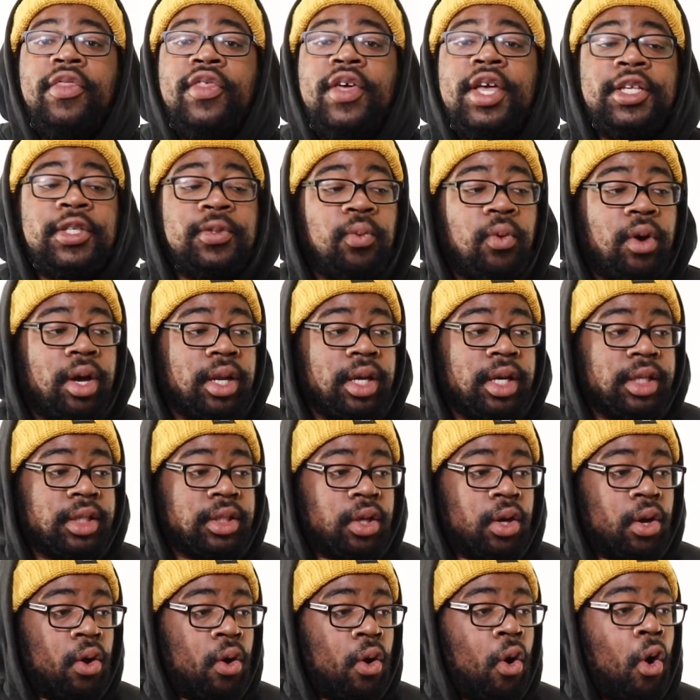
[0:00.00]
This one is
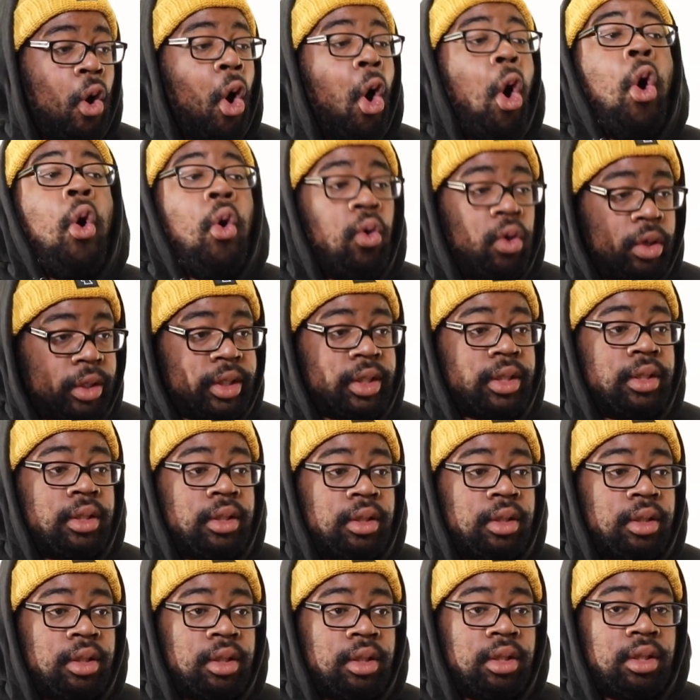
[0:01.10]
old,
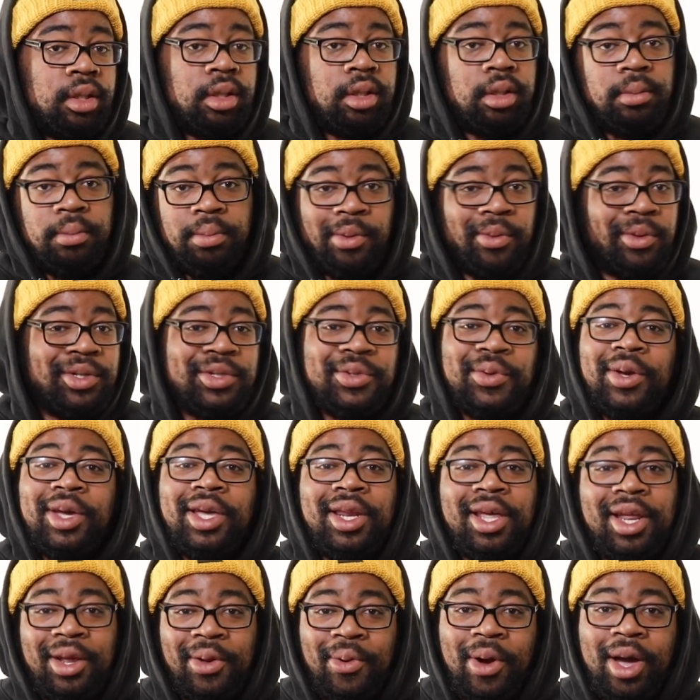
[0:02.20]
but we're doing
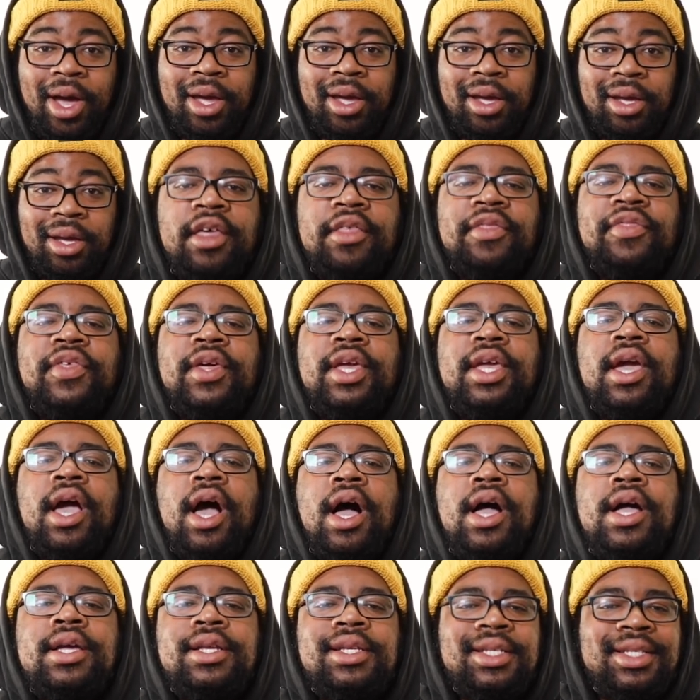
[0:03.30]
it anyway. The
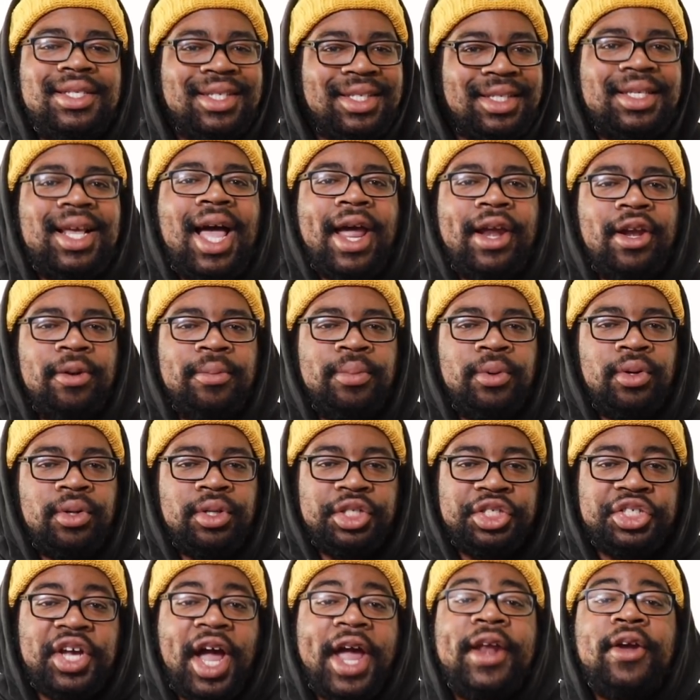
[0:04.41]
unsignable
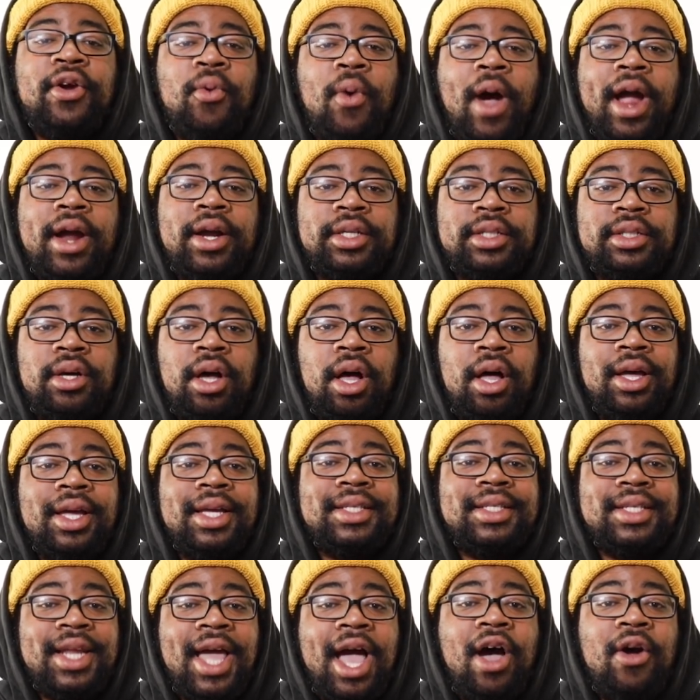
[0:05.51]
Chynna Weierstall
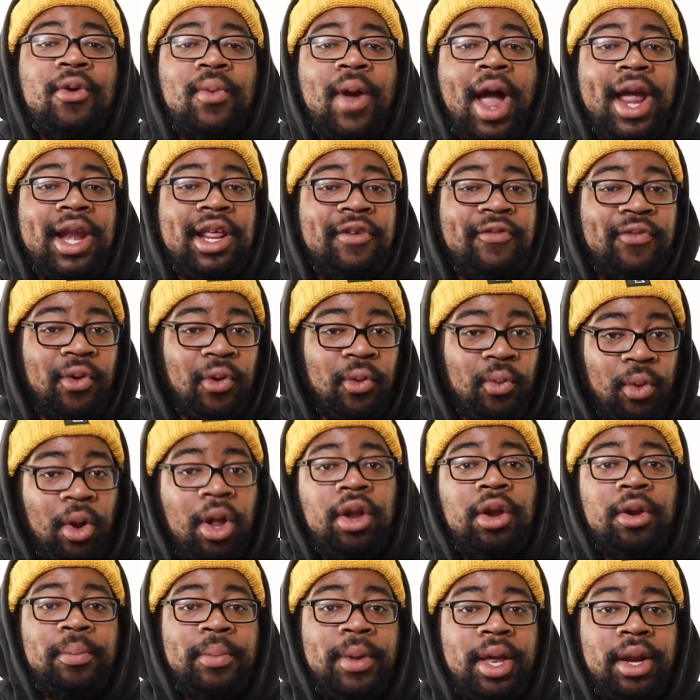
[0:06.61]
is now riding for
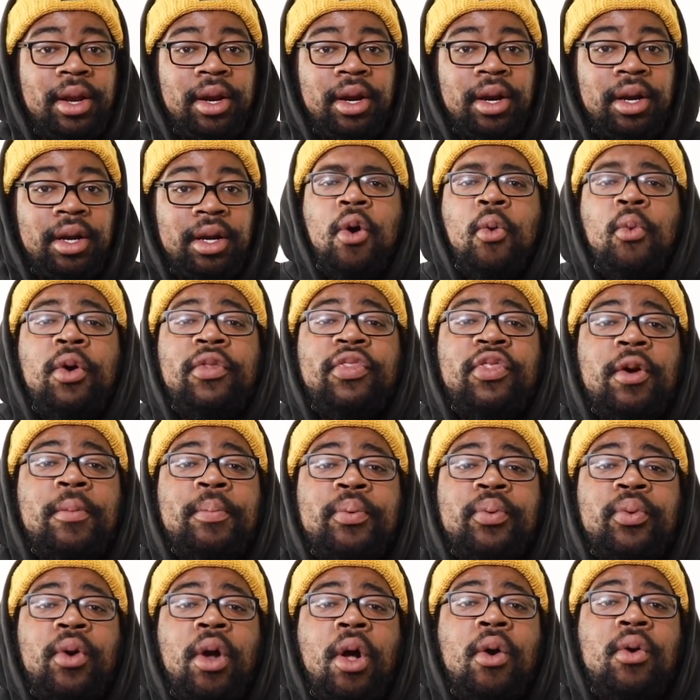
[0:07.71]
Rollerbender with a
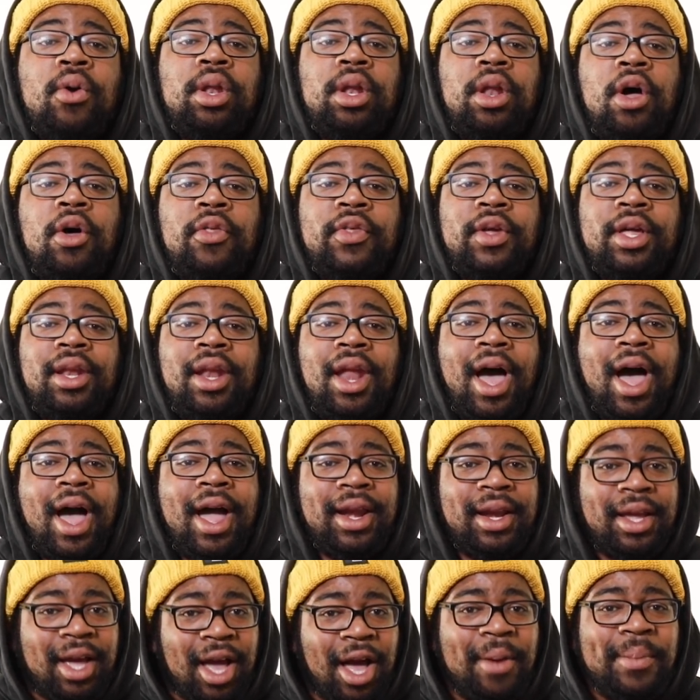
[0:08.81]
pro clothing
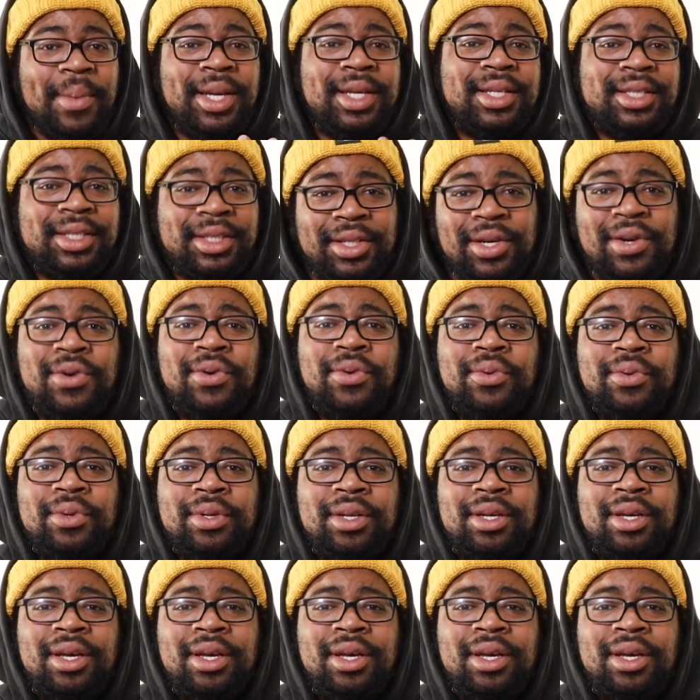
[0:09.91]
line coming soon.